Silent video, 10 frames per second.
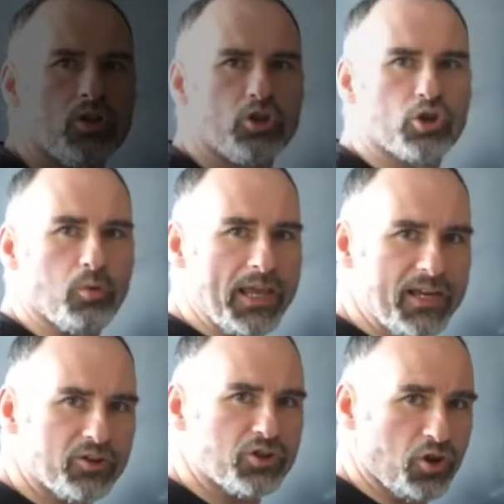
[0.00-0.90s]
So
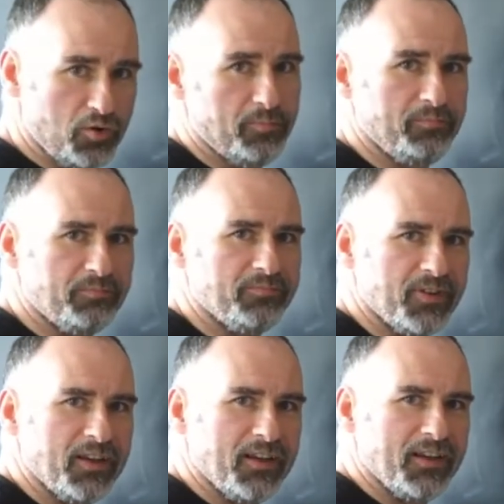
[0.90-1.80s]
here's our
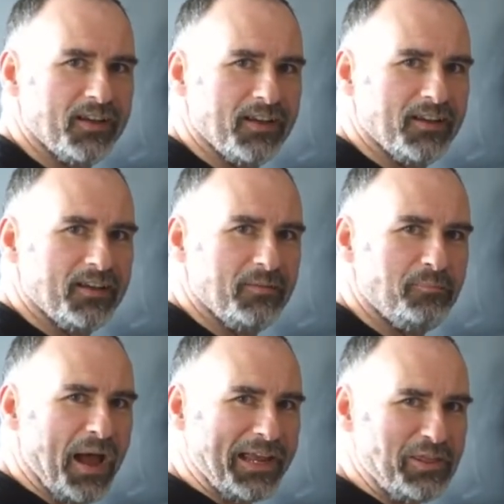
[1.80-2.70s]

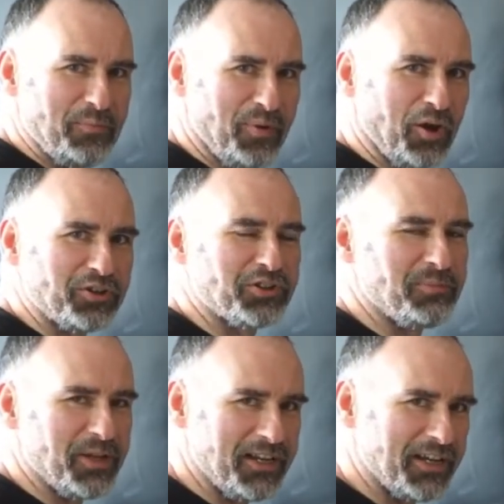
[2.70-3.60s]
back-in-the-box
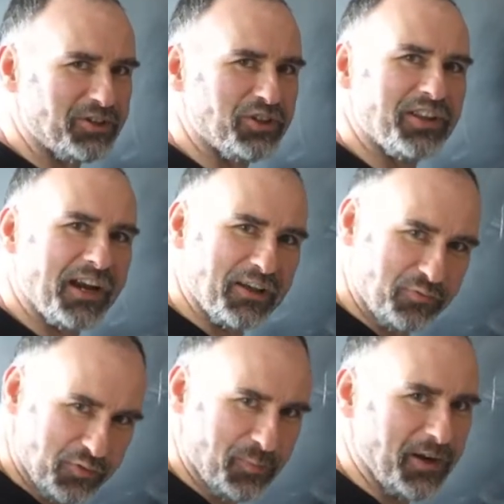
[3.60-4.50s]
simulation that
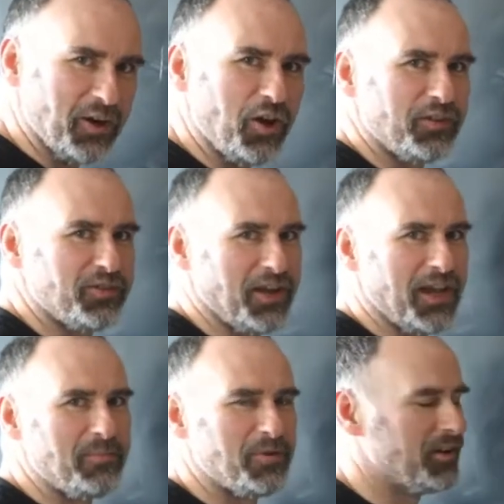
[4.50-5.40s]
I've spent a lot of
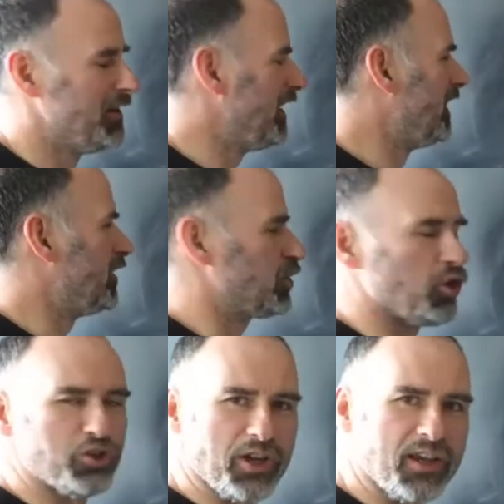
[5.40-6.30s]
time
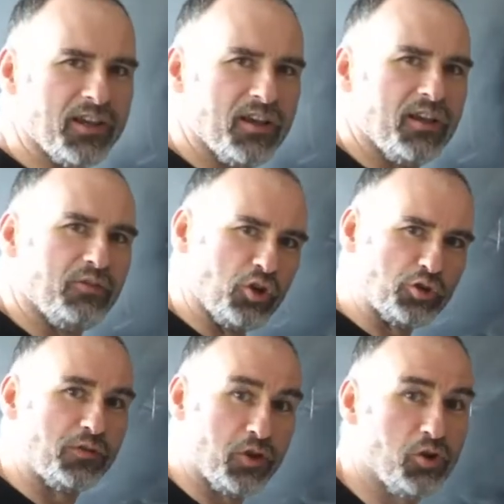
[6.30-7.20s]
discussing. For
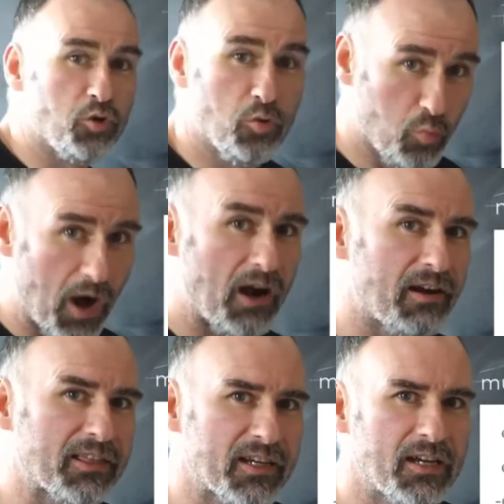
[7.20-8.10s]
those of you who were
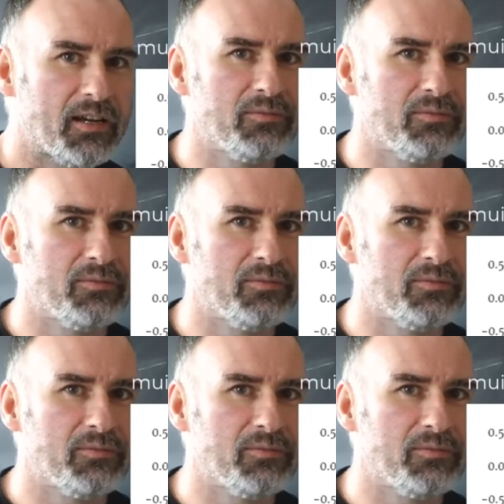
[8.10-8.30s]
at the